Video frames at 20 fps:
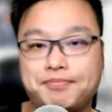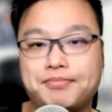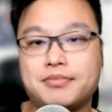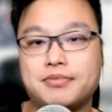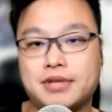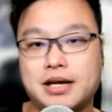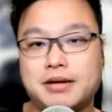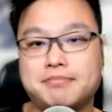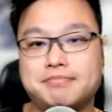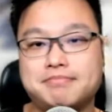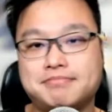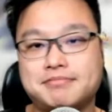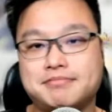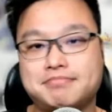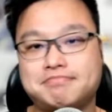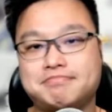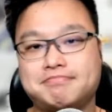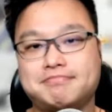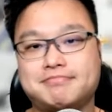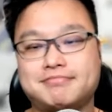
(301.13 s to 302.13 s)
Yeah, it is.
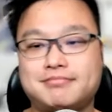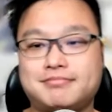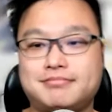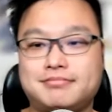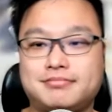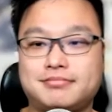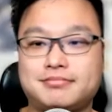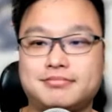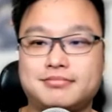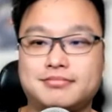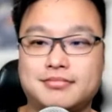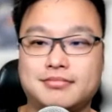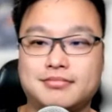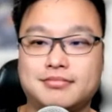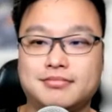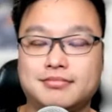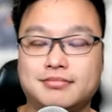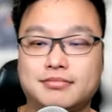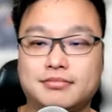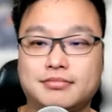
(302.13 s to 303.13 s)
It is.
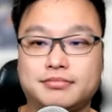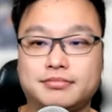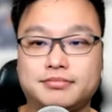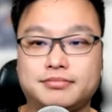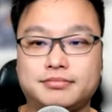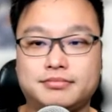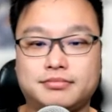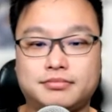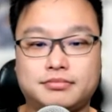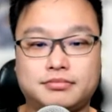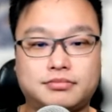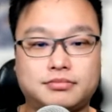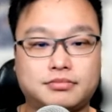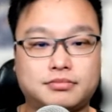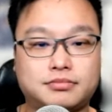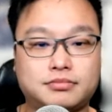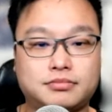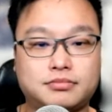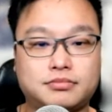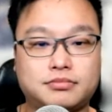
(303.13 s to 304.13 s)
So okay, yeah. So
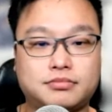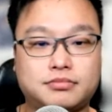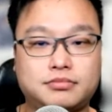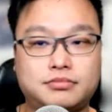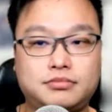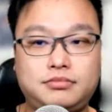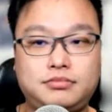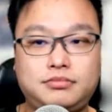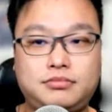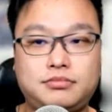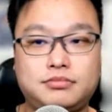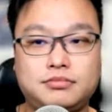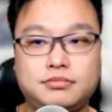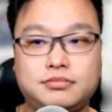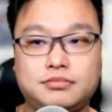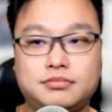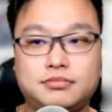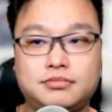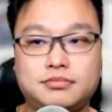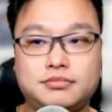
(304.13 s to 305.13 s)
that's
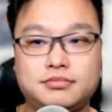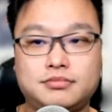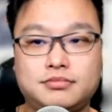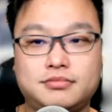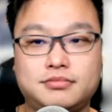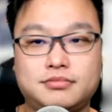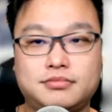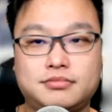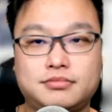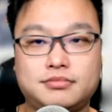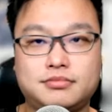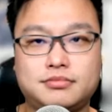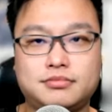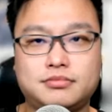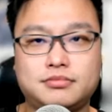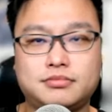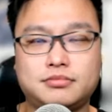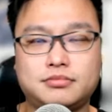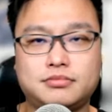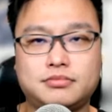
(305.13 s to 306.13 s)
is that the
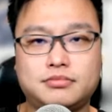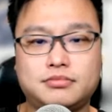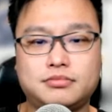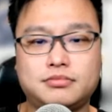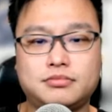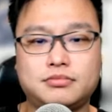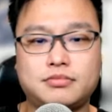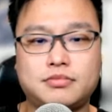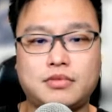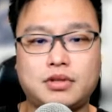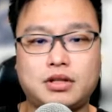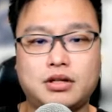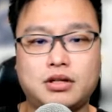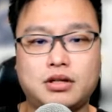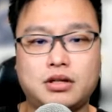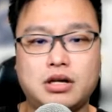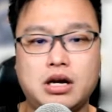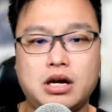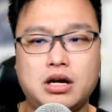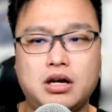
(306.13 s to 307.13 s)
only
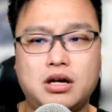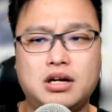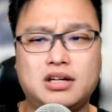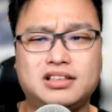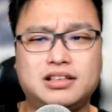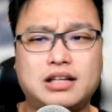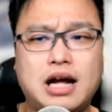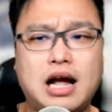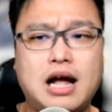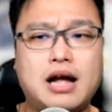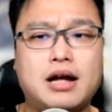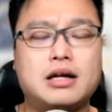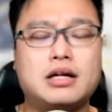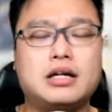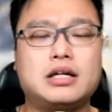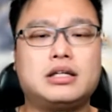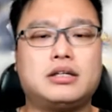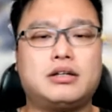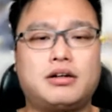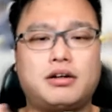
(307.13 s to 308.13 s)
phone that
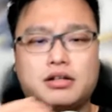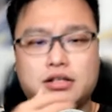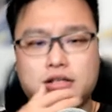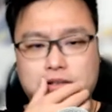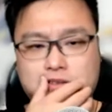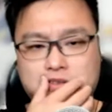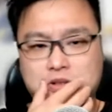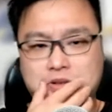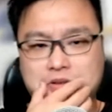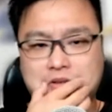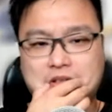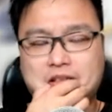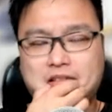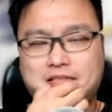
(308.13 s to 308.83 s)
was available?